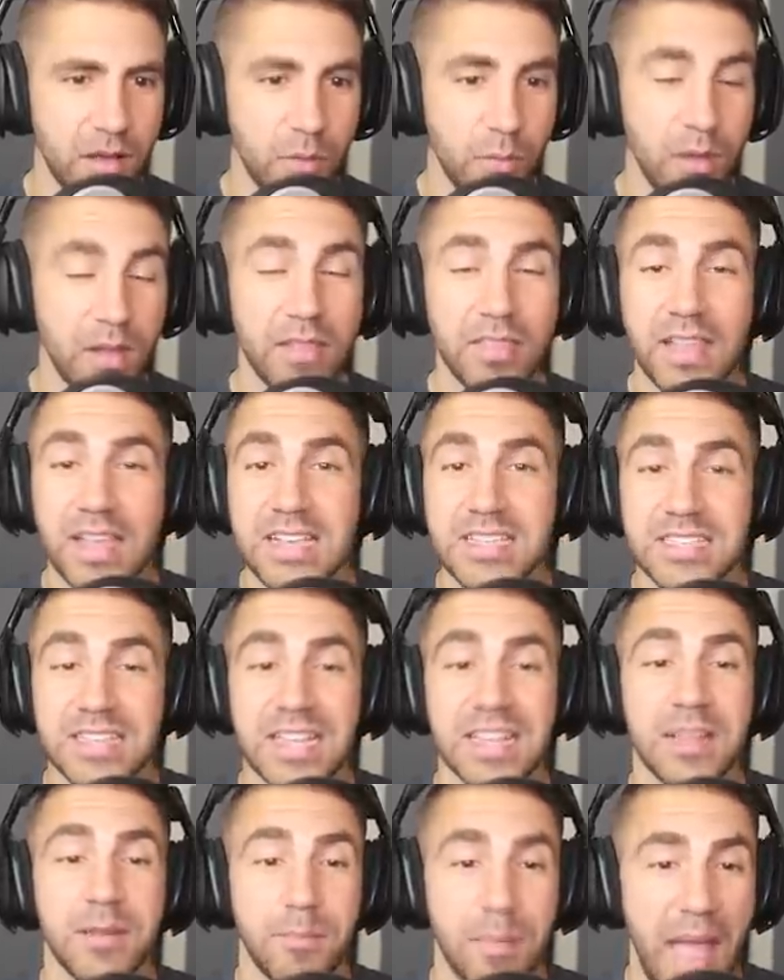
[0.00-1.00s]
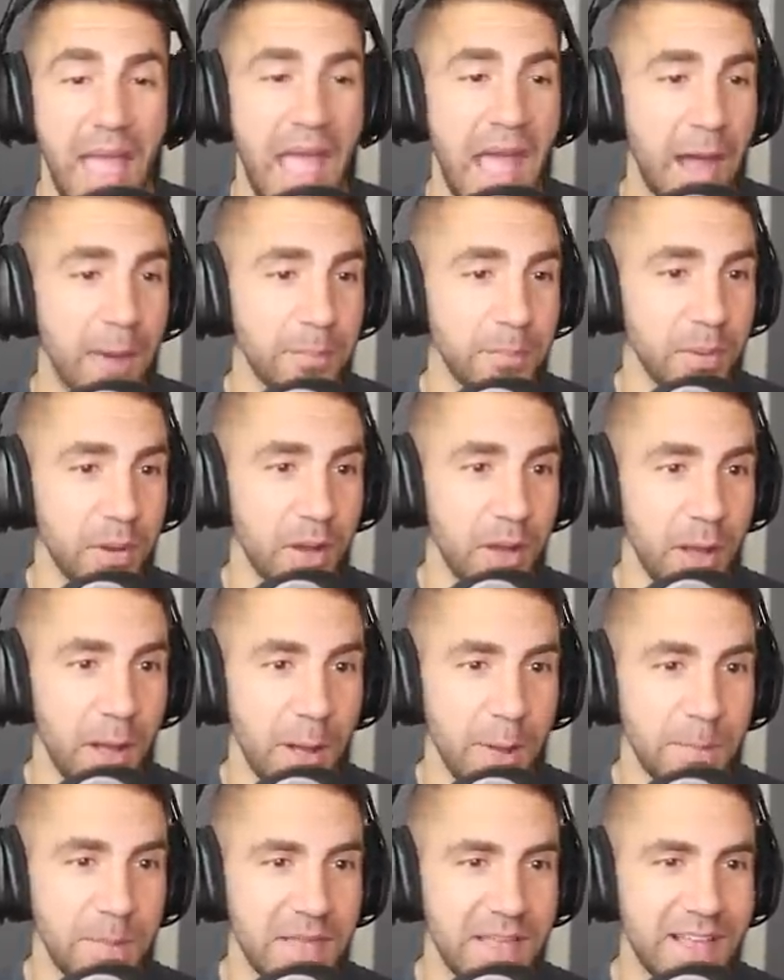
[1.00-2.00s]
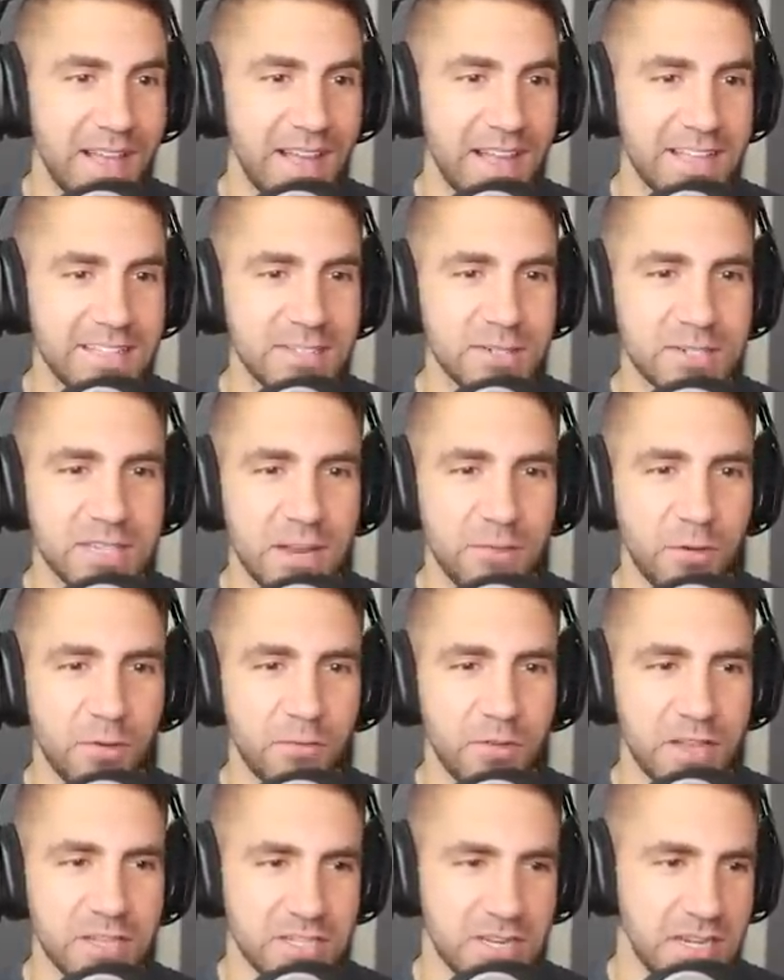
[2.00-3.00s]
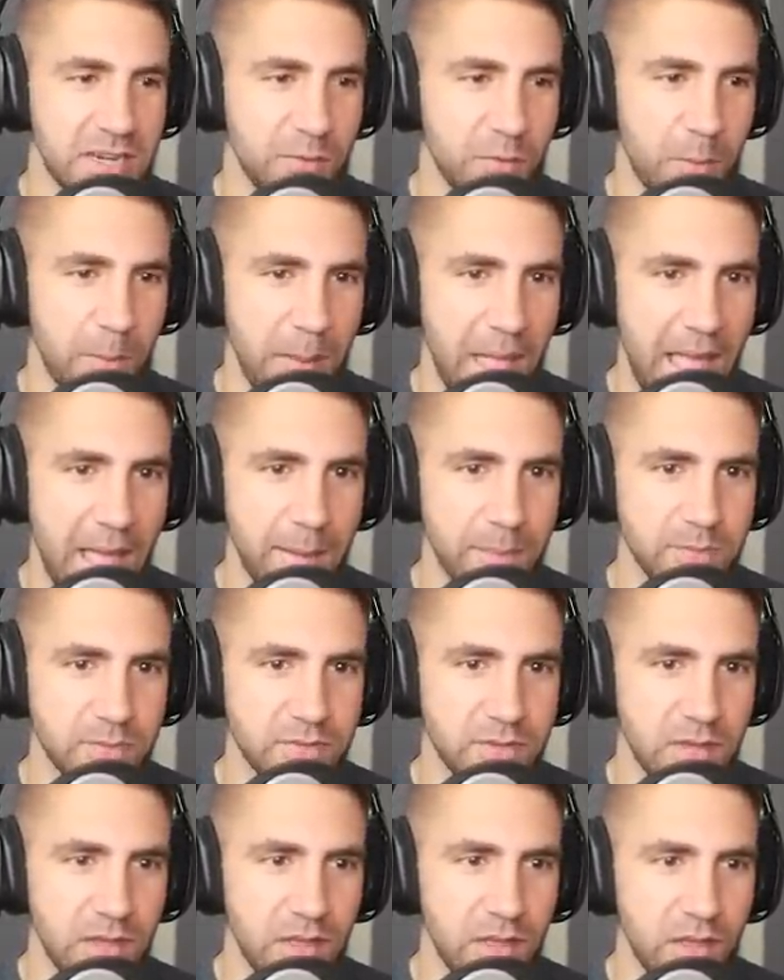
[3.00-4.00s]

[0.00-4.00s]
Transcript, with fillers: Well, at least in the map, because there's different fish on different maps.